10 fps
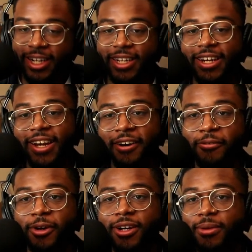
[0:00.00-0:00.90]
No,
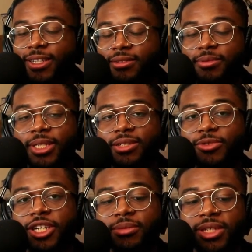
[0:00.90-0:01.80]
we're gonna be
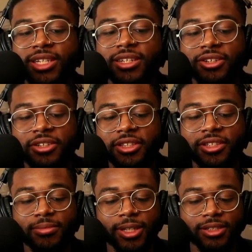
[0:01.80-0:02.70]
eating good this
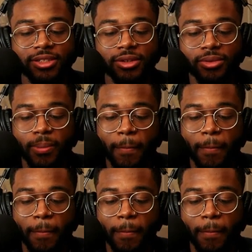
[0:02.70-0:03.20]
month, so